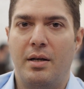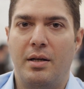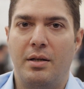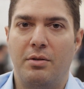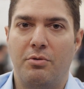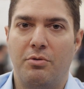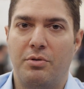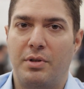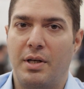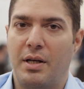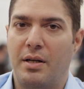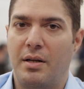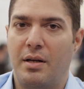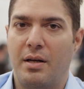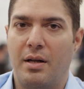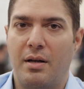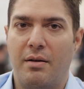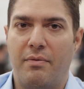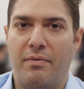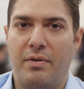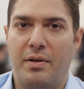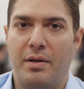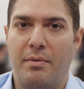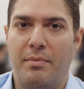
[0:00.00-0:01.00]
into
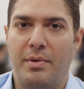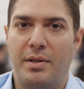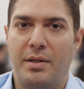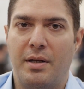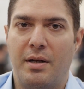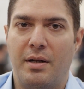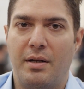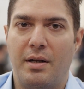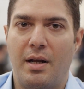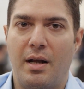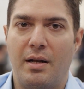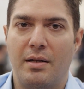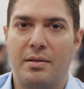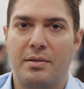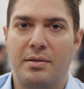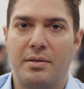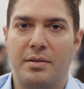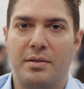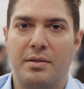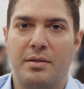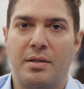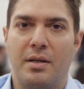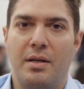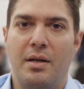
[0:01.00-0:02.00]
technical and fundamental
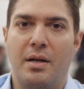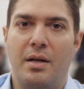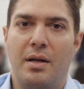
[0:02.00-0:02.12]
analysis.